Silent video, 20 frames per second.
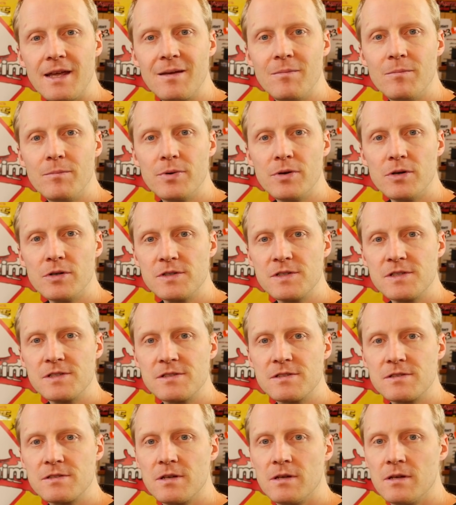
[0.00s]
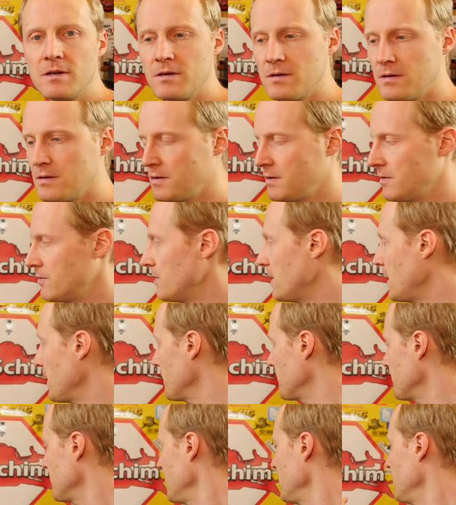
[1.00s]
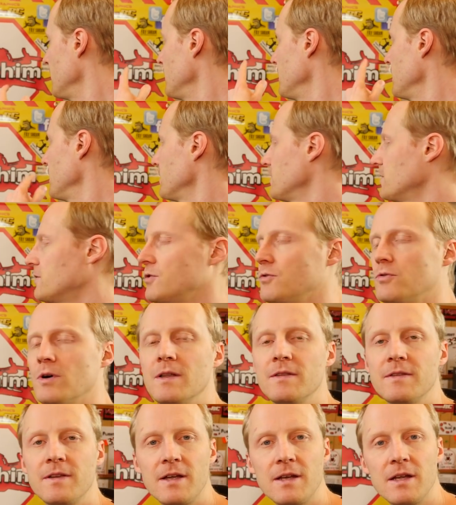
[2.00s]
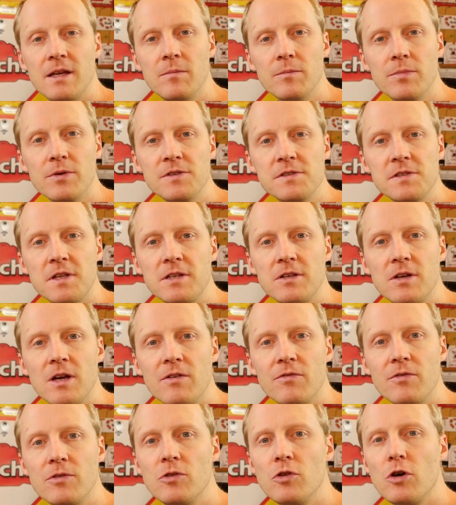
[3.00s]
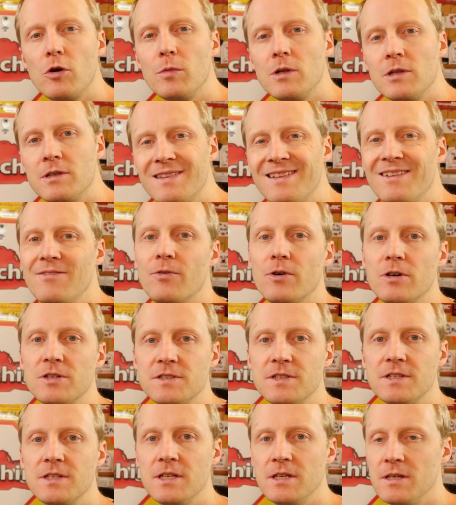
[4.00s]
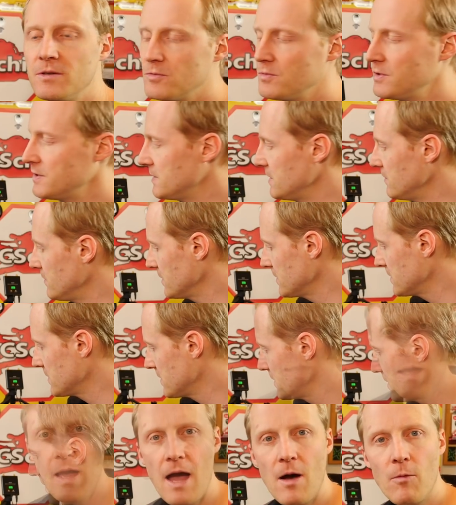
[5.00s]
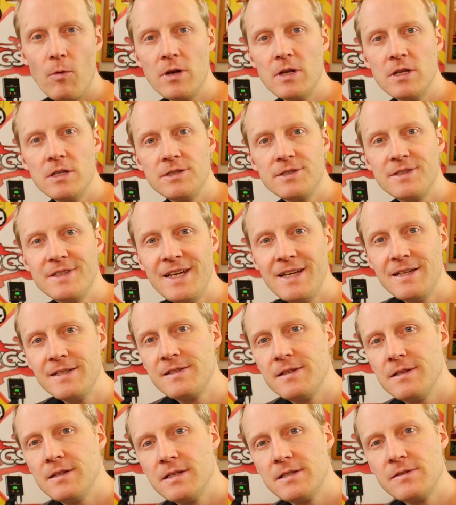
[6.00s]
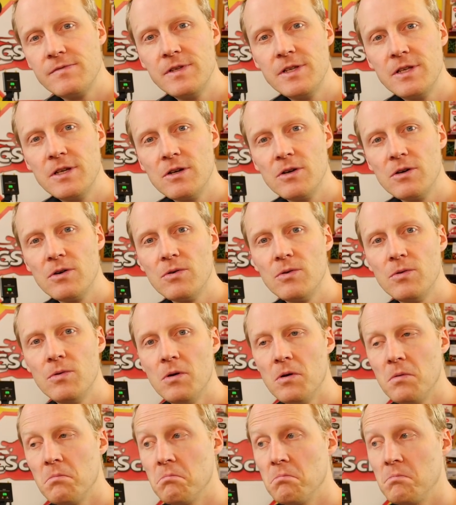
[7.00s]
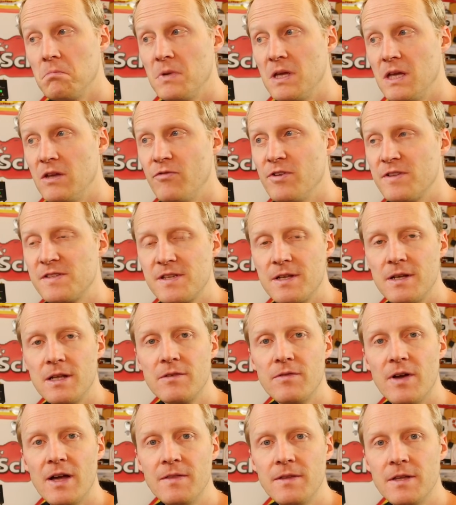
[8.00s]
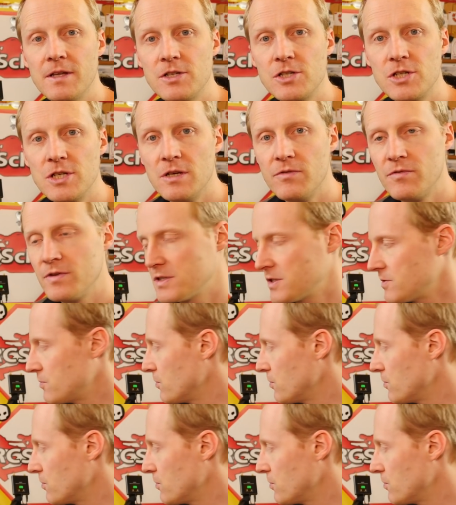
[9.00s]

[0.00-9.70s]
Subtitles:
inputs rather than the two antenna inputs that you have on normal diversity receivers. I want to test in this video if it's an advantage, if it's